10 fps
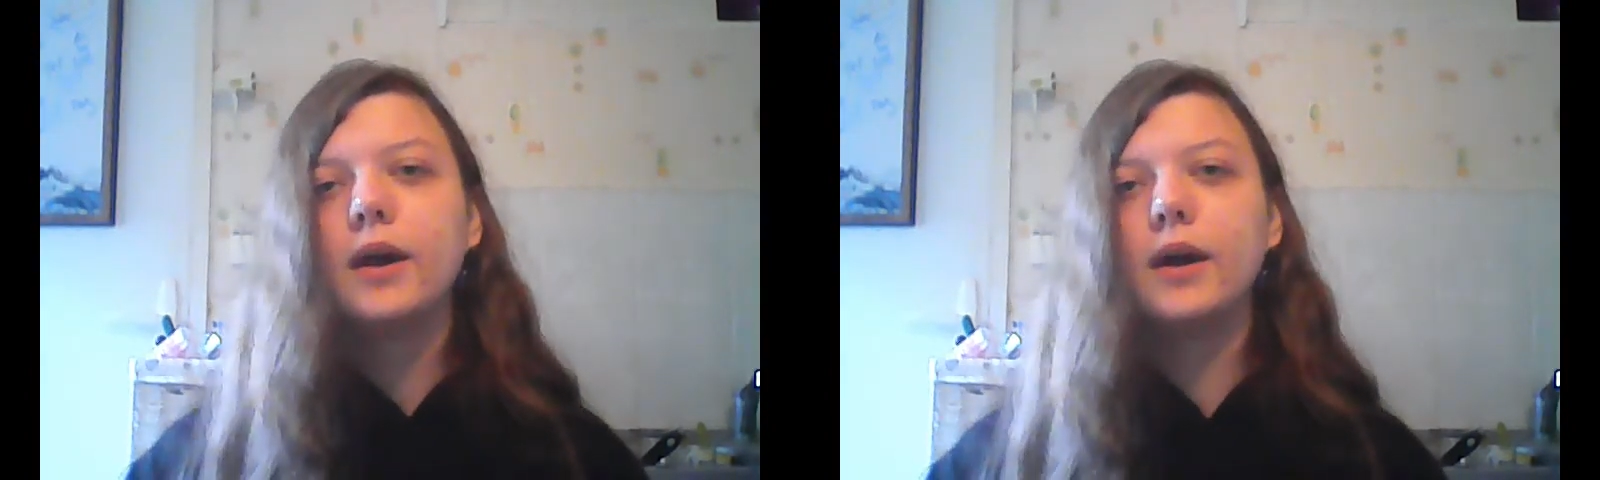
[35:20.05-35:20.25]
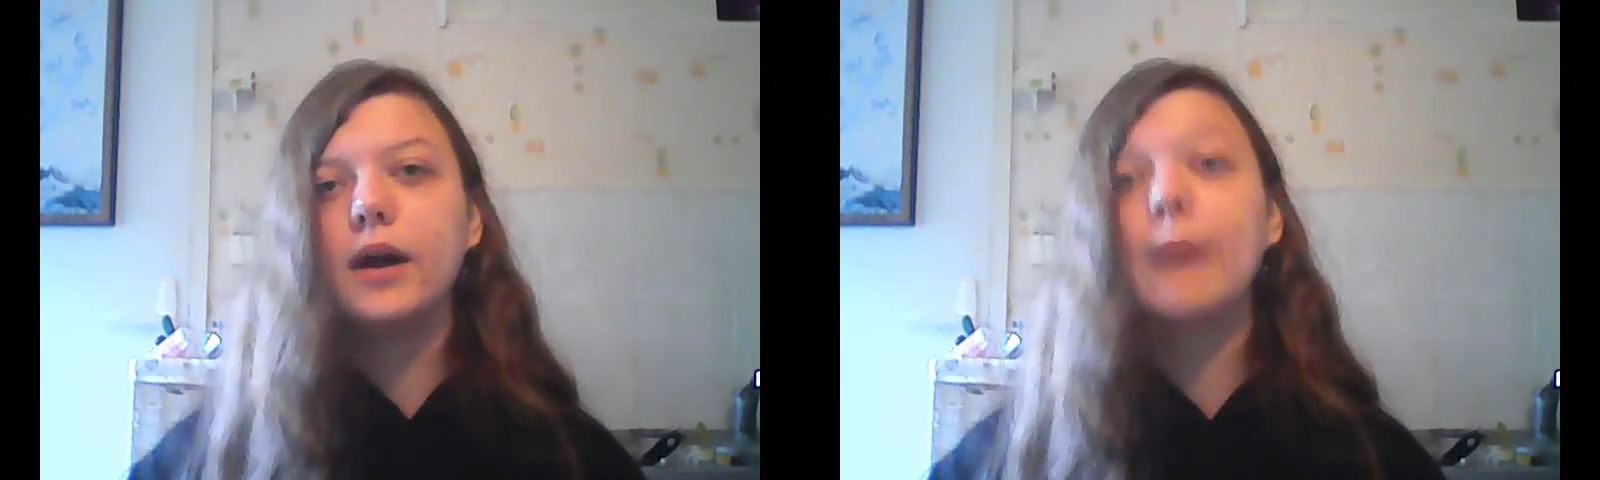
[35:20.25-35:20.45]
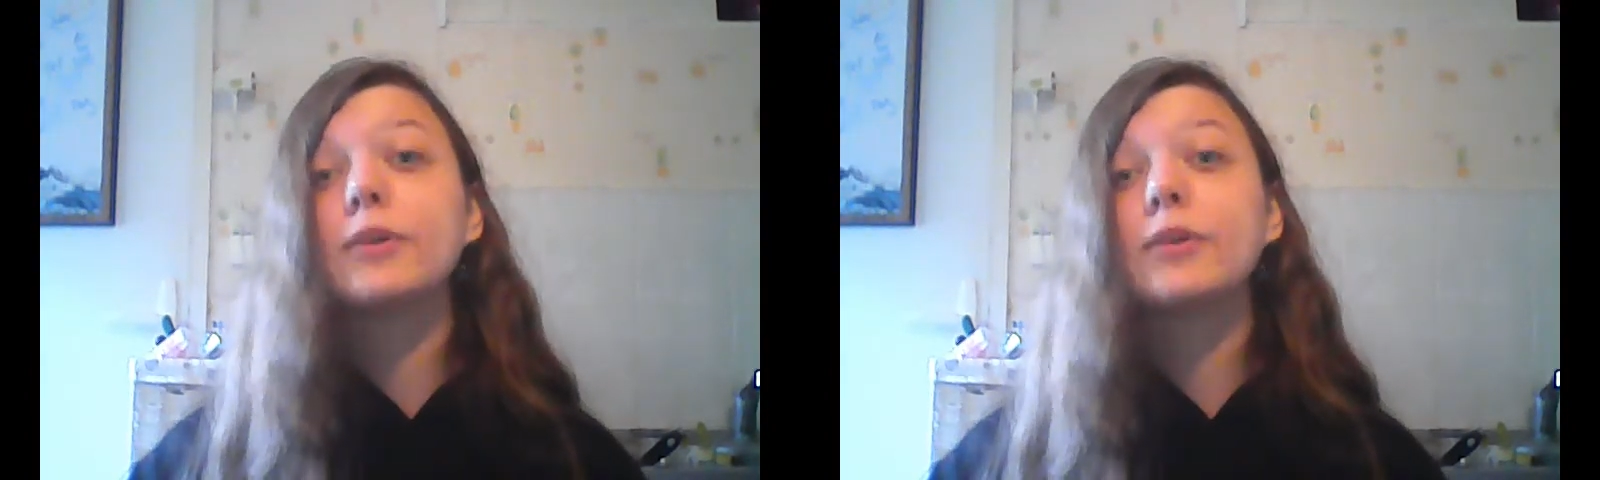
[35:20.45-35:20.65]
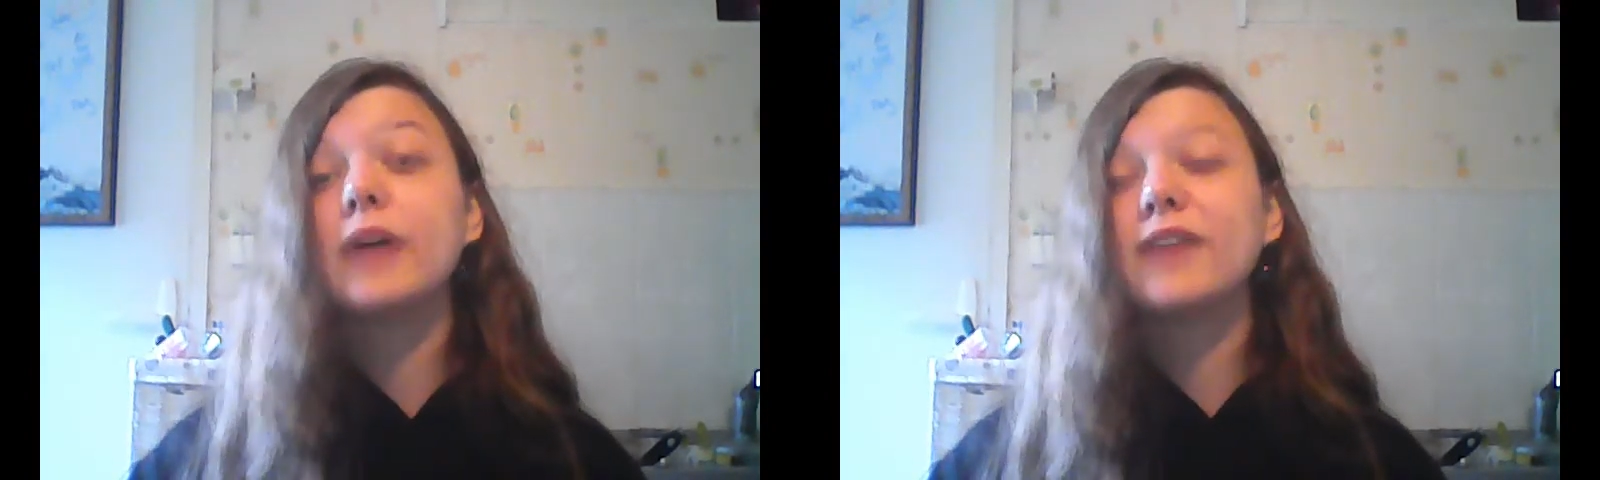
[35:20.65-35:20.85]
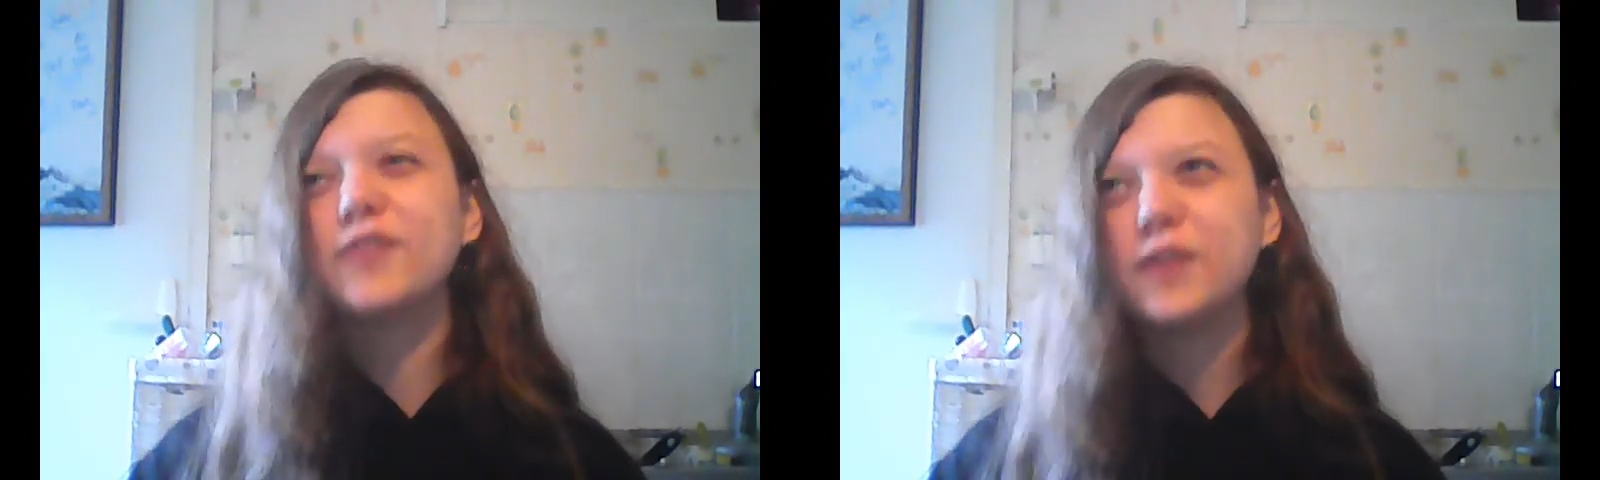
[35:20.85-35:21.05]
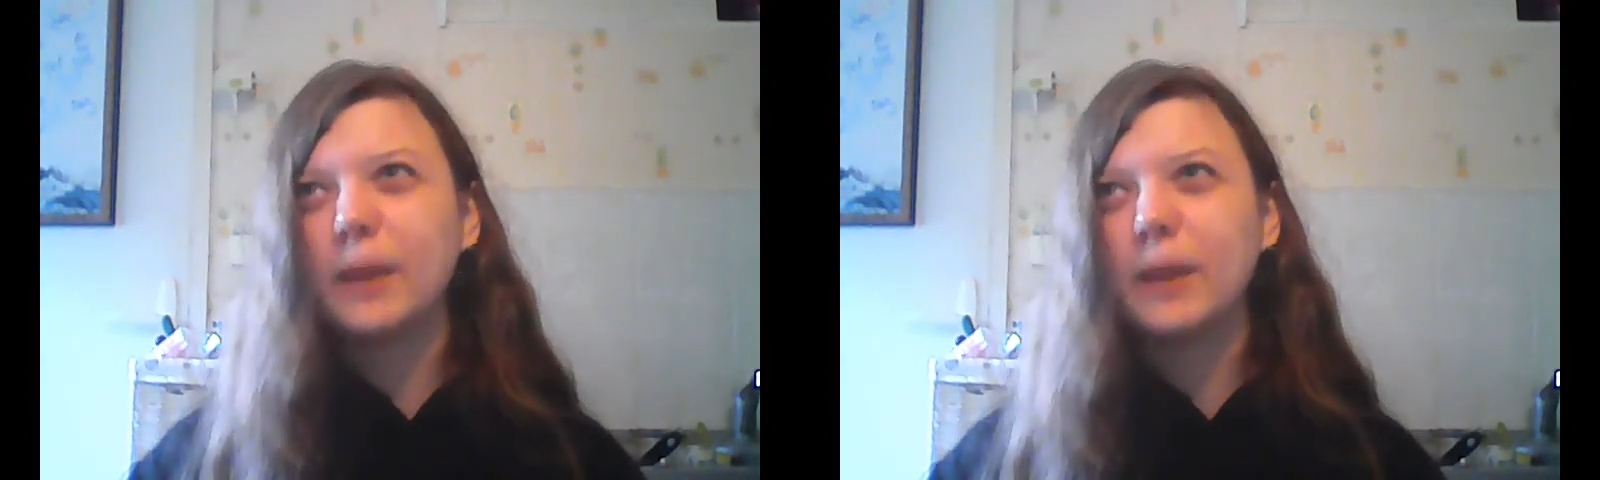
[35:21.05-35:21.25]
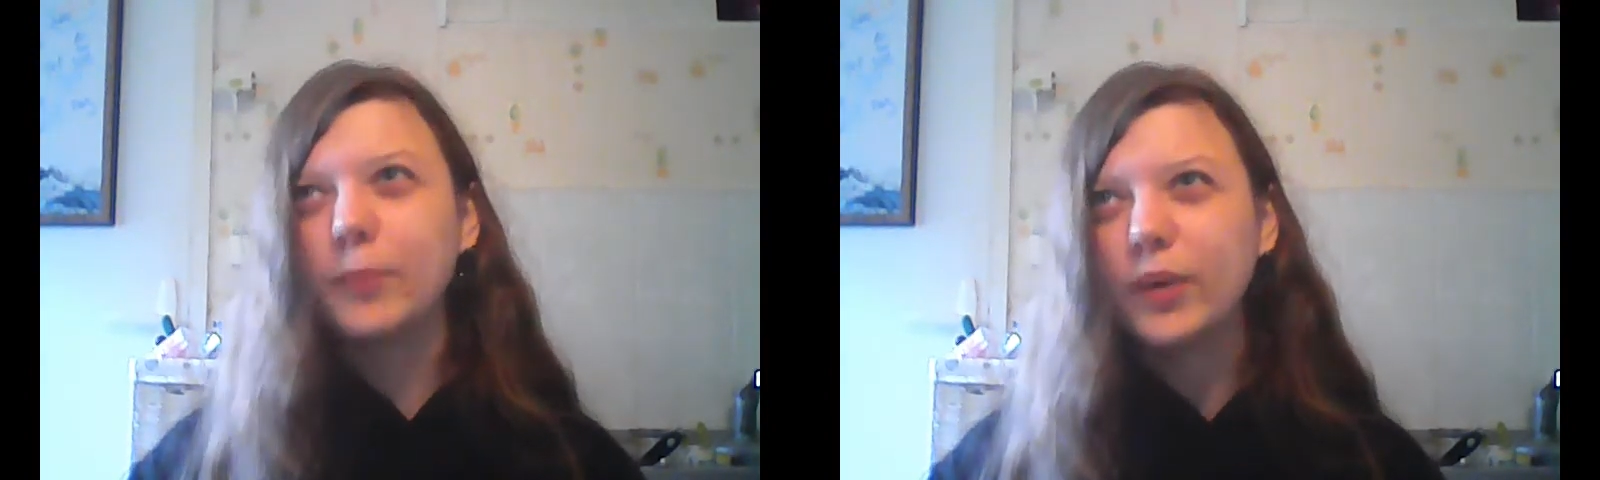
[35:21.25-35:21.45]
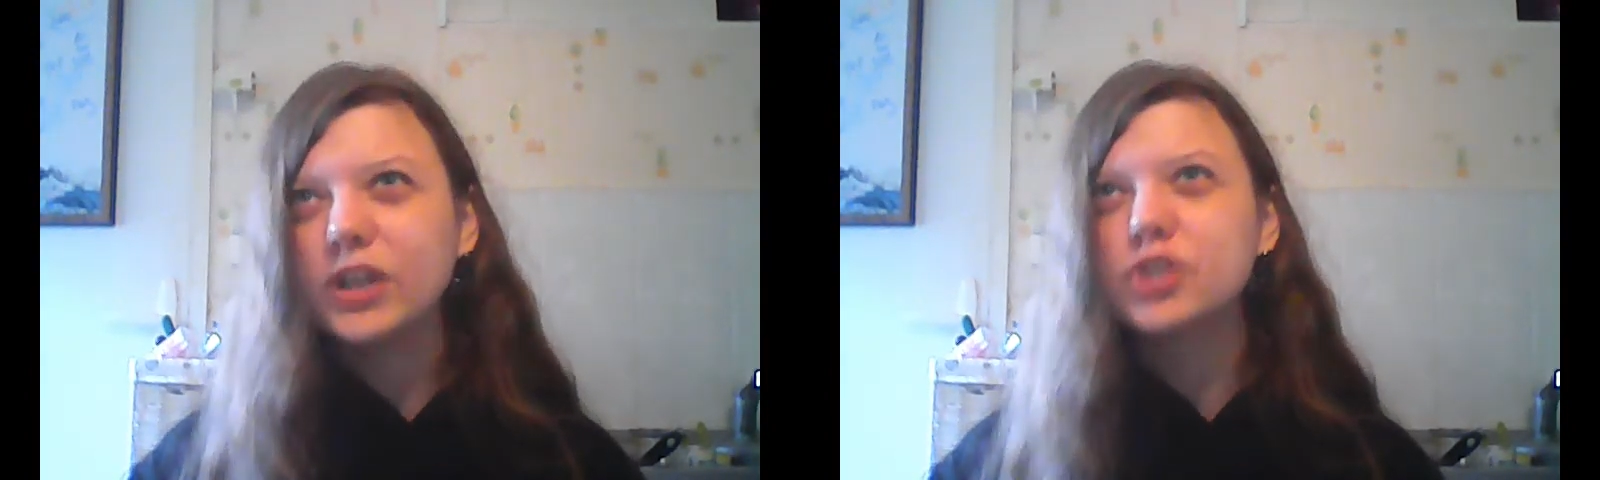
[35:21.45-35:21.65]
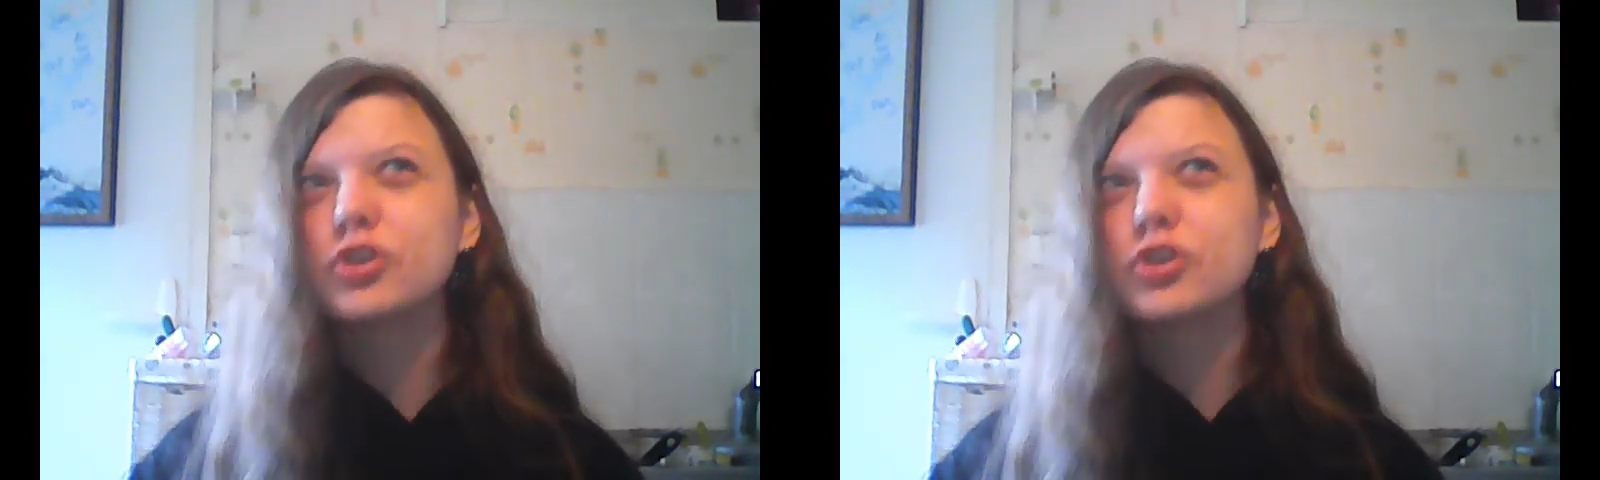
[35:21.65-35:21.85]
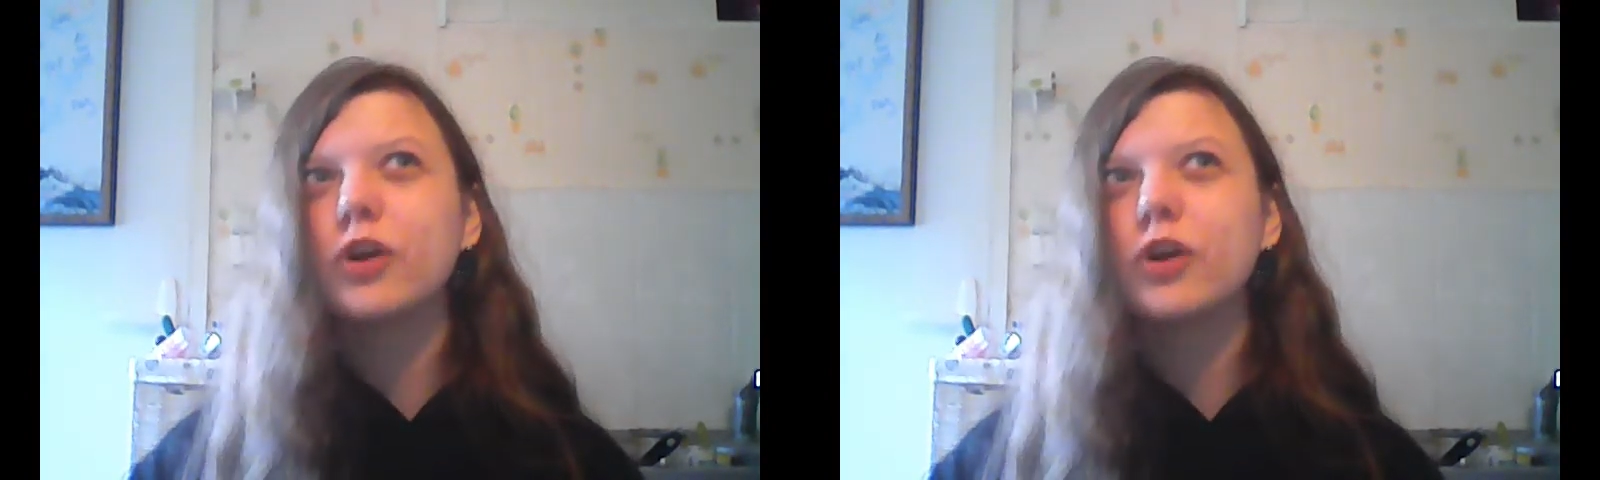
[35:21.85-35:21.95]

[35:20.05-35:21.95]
I'm pretty sure